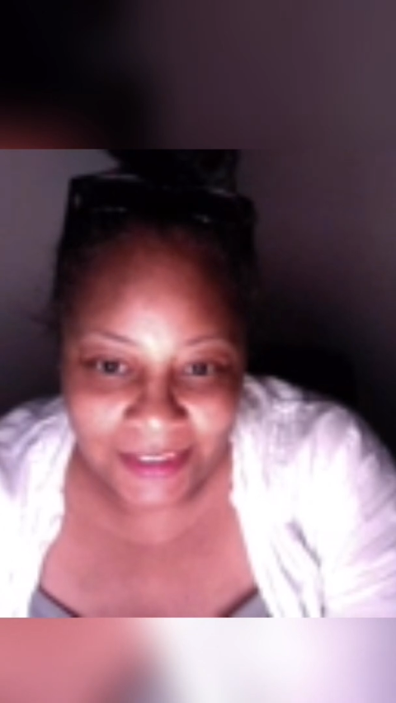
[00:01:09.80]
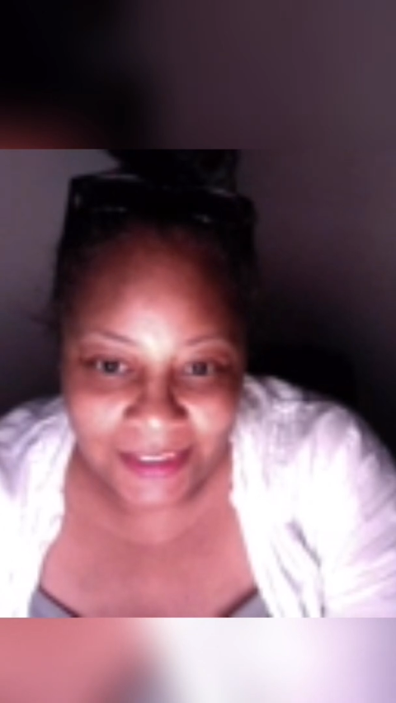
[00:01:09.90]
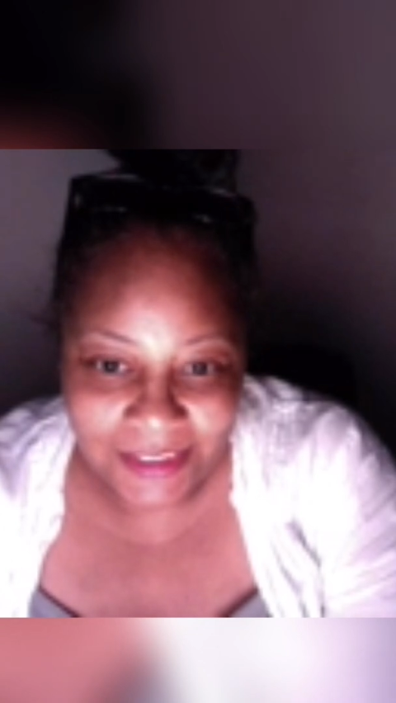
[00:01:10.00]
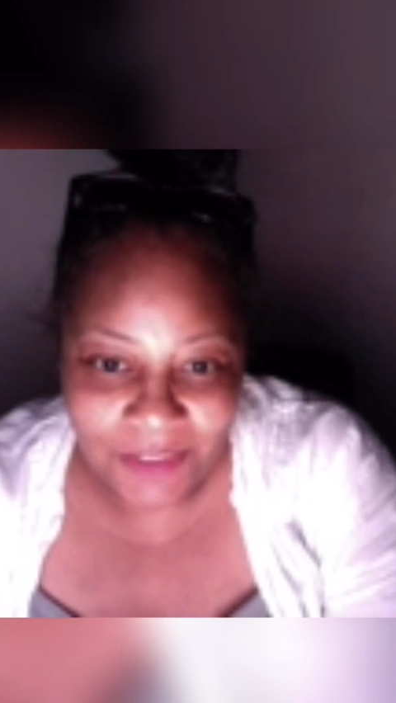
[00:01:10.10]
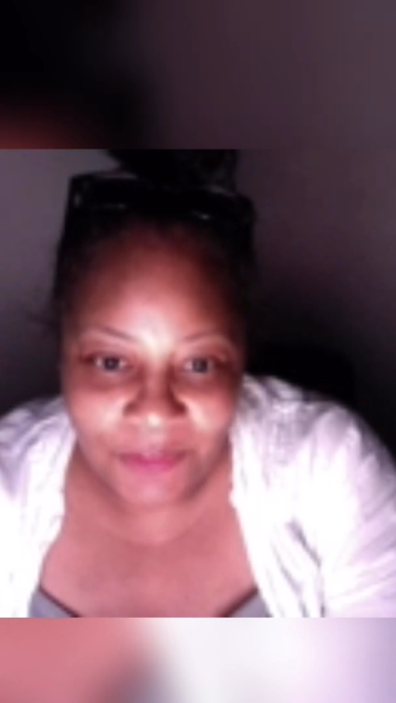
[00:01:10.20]

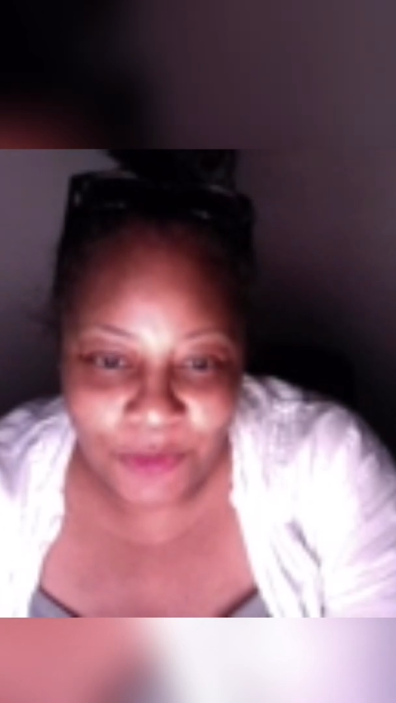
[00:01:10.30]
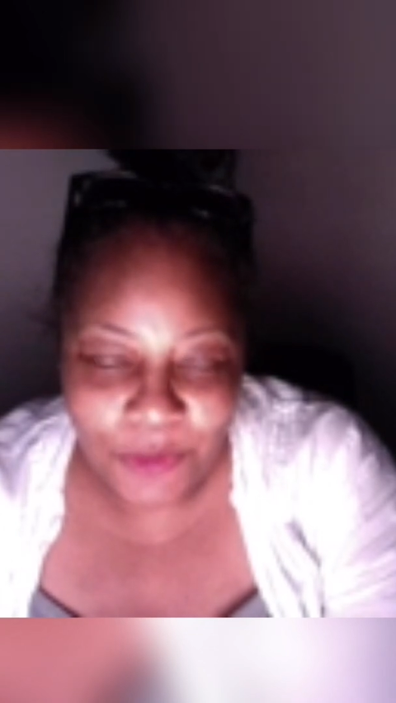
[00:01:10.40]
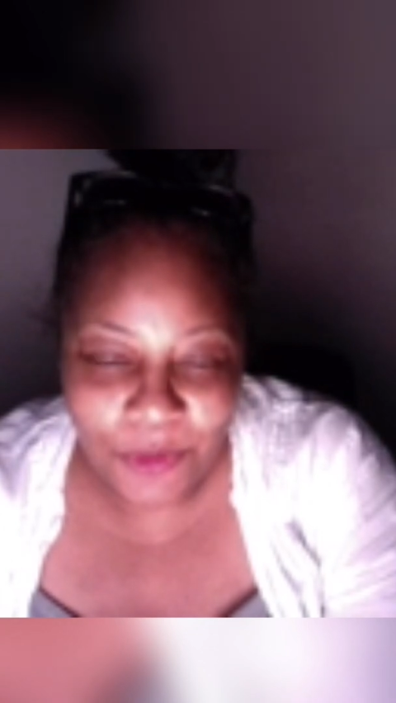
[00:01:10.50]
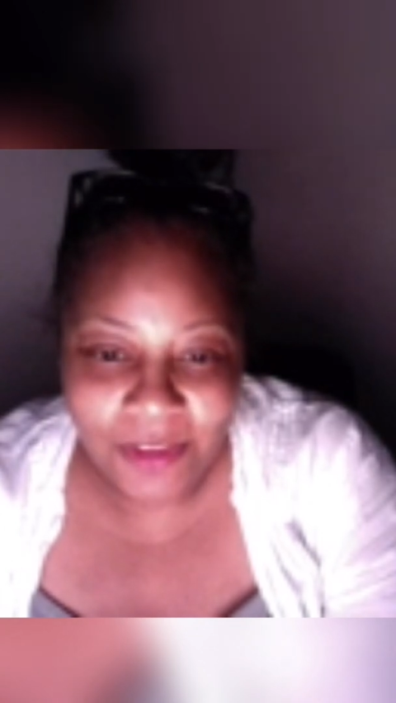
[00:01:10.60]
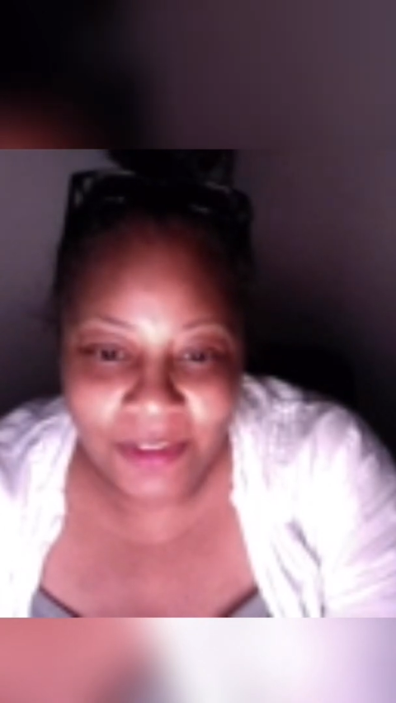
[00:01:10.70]
if you
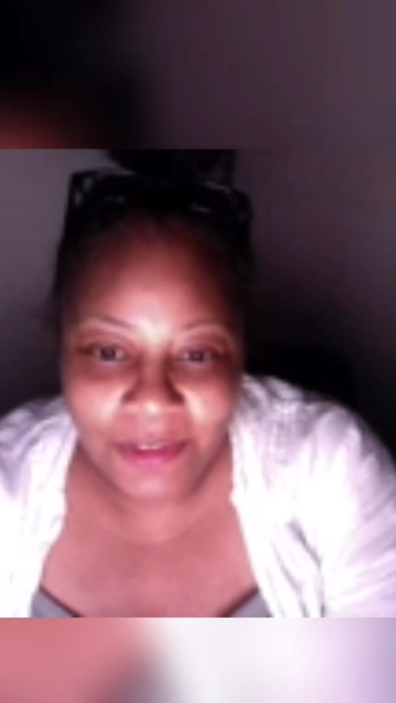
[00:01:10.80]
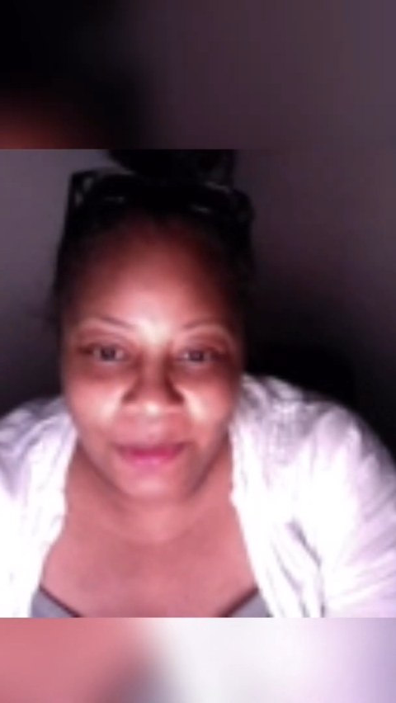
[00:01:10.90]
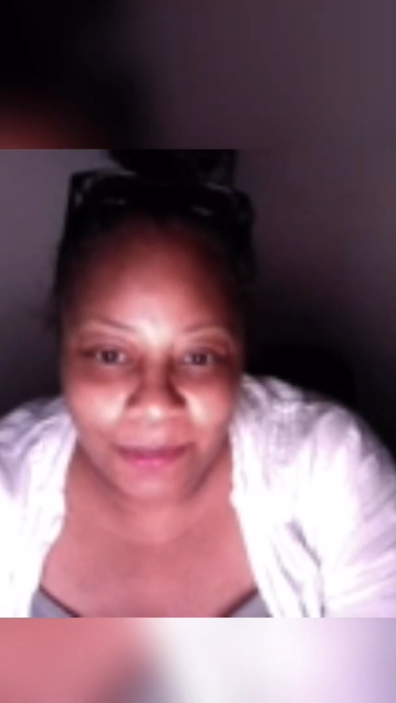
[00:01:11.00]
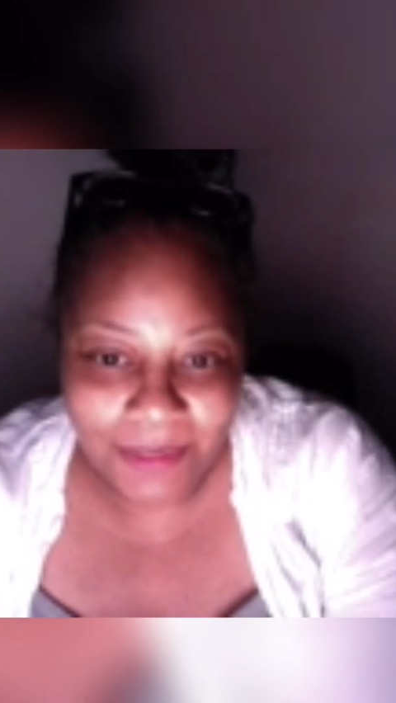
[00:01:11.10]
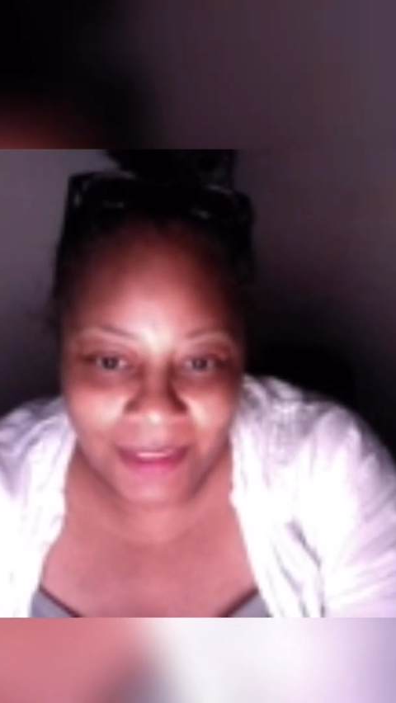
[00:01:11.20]
are so
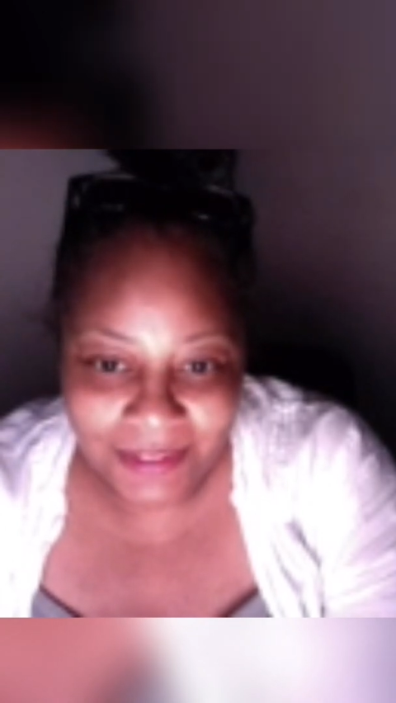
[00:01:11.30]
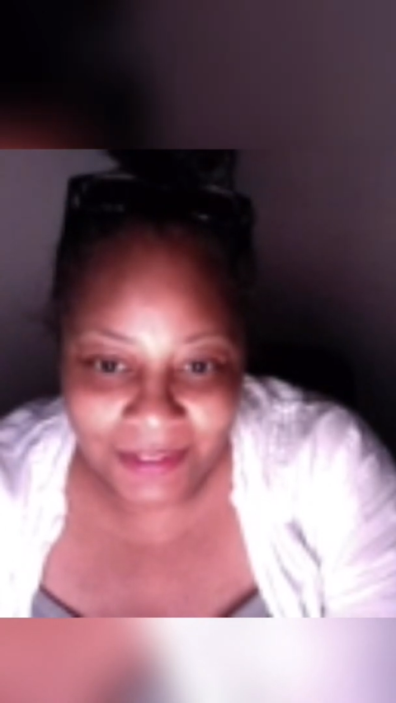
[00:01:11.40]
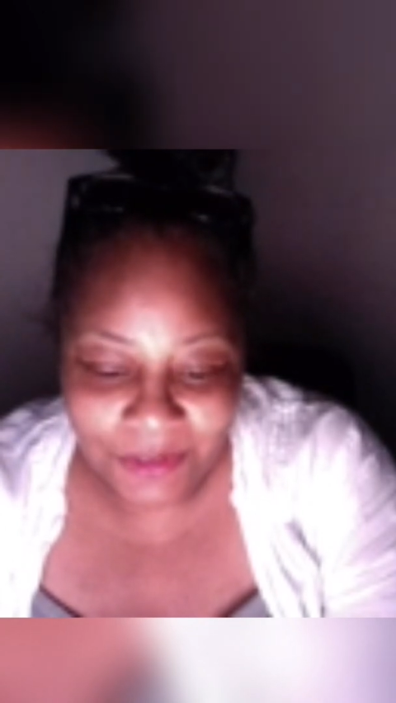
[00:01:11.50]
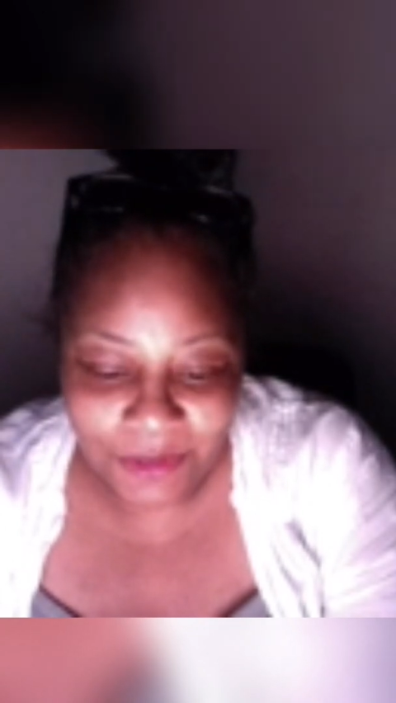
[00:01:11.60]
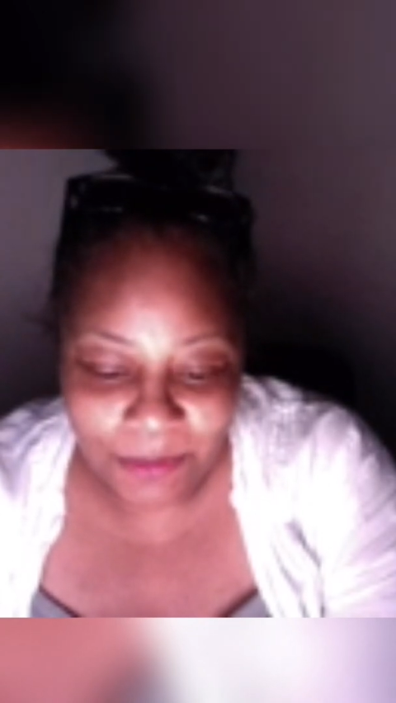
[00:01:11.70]
blessed
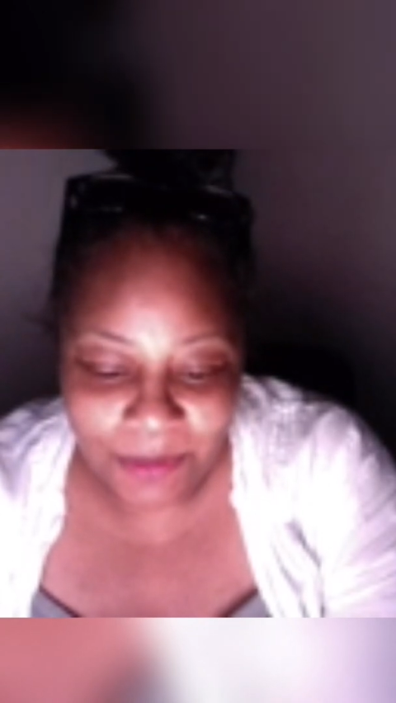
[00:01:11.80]
that you can